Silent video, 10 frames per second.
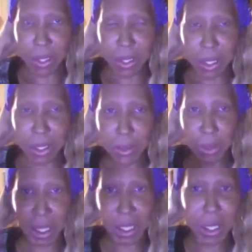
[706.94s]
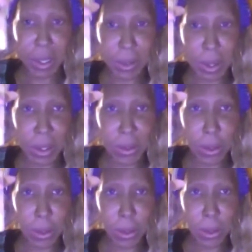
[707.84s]
I think is really cute and
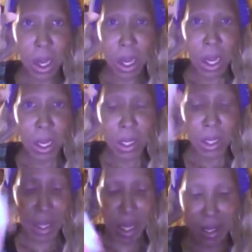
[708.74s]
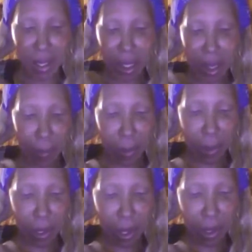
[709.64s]
cool. That's to keep your
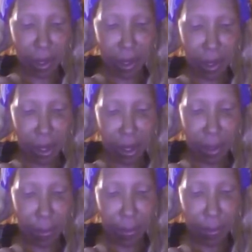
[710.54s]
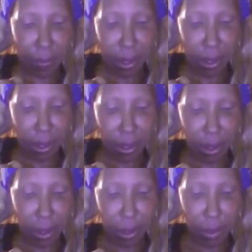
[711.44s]
stylus clean.
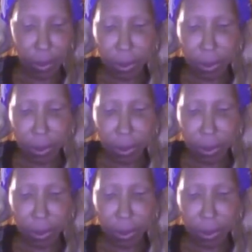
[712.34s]
So